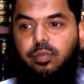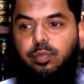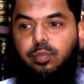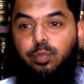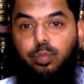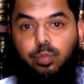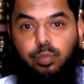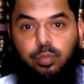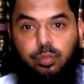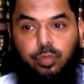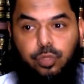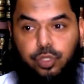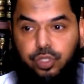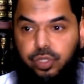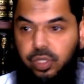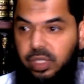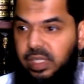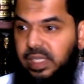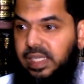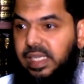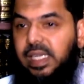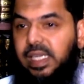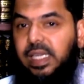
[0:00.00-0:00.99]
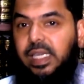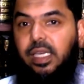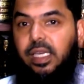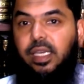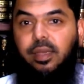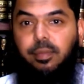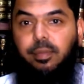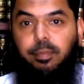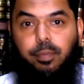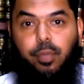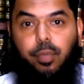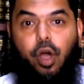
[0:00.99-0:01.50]
mushrikeen,
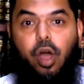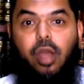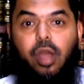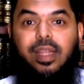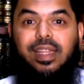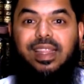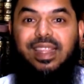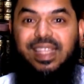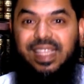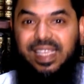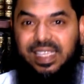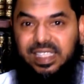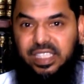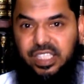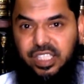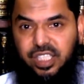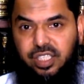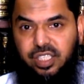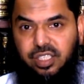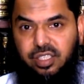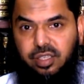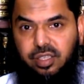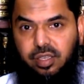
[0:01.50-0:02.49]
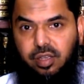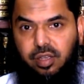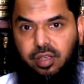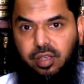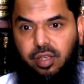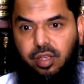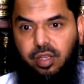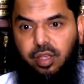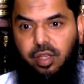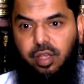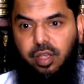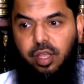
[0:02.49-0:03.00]
polytheists,
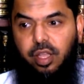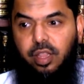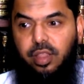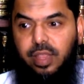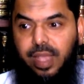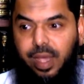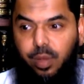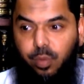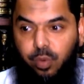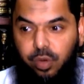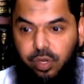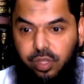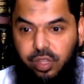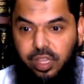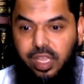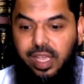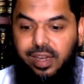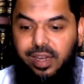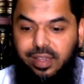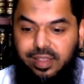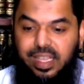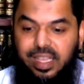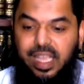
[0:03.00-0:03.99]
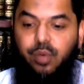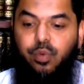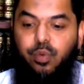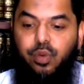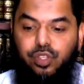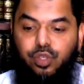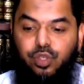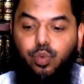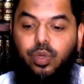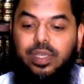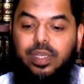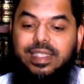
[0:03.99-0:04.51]
that were there, they
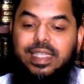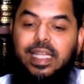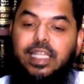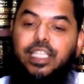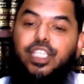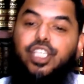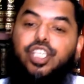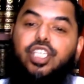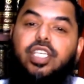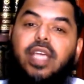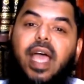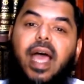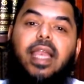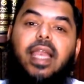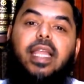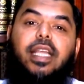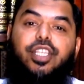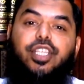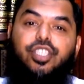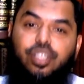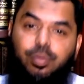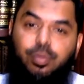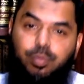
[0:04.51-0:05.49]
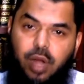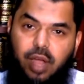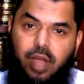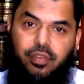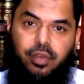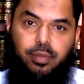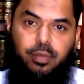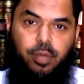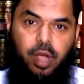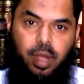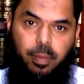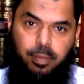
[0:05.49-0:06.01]
were the ones that challenged the
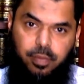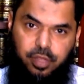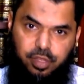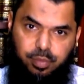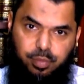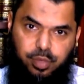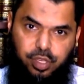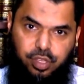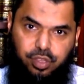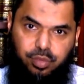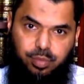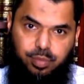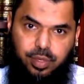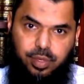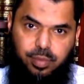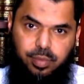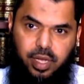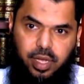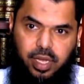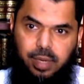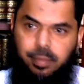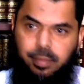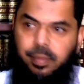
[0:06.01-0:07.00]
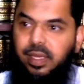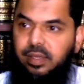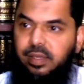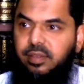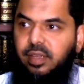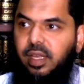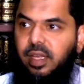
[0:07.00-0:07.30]
Prophet Muhammad, peace be upon him, and